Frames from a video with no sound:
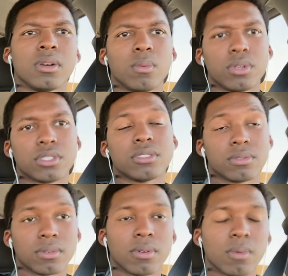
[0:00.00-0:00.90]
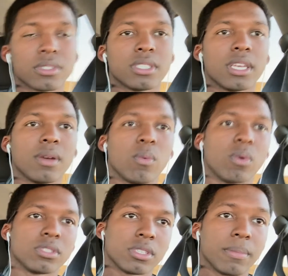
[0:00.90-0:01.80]
Which, once again,
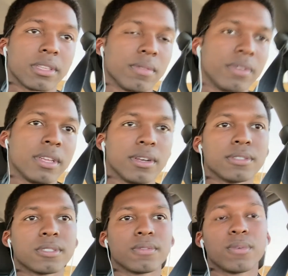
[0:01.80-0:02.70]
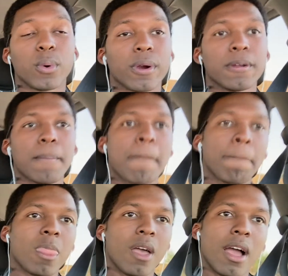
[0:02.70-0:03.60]
once I make the videos for it,
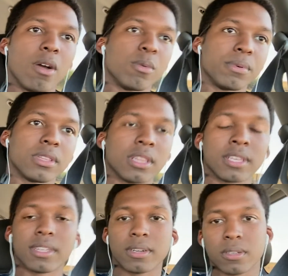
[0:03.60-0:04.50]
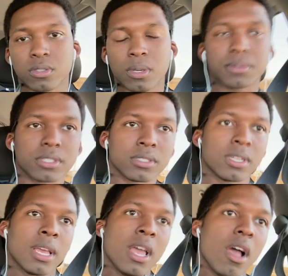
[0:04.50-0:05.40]
I will put the link in the description,
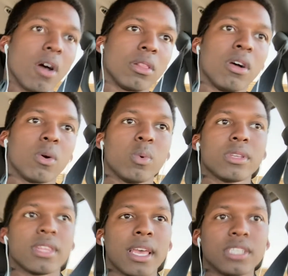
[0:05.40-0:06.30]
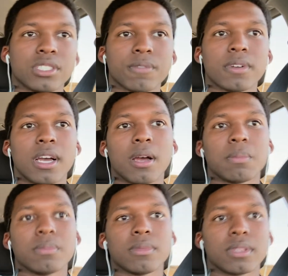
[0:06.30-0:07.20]
along with a shift knob
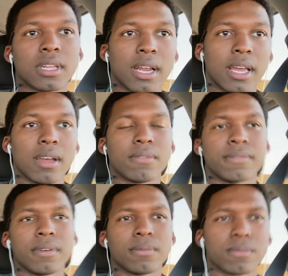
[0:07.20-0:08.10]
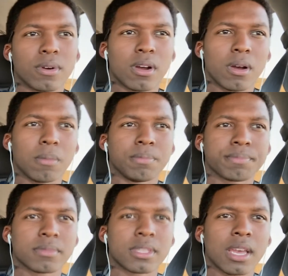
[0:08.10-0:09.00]
that I have from,
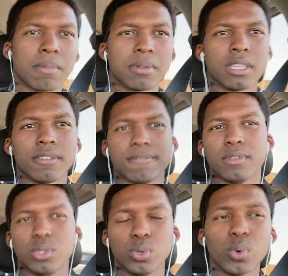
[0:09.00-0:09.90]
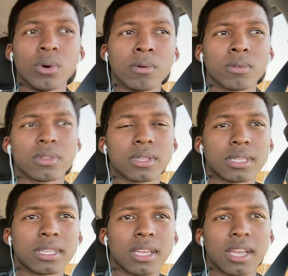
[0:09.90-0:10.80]
I believe, Dual.
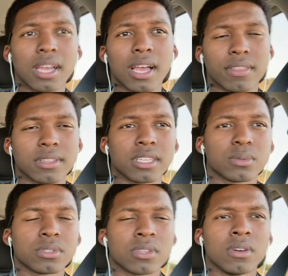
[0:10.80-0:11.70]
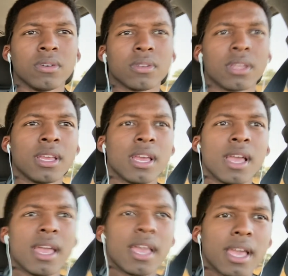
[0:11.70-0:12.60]
I think that's what it's called.
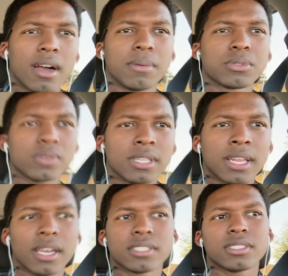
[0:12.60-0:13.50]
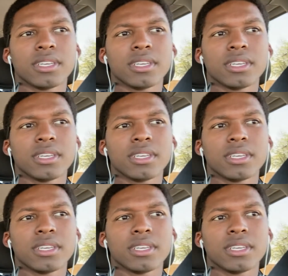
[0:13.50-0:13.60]
It's really nice.